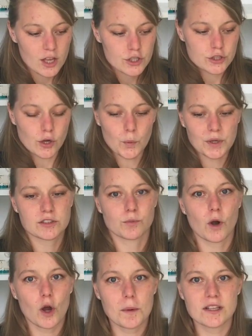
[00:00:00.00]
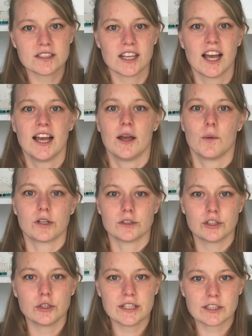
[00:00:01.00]
So this robot will
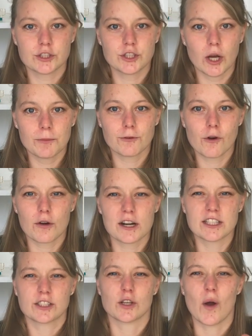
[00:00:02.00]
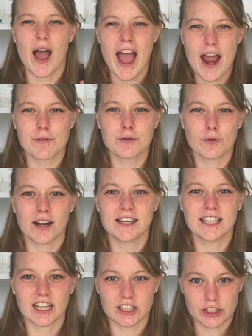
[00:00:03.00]
do this job for us so everyone
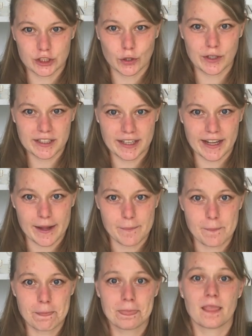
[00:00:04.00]
can join the game.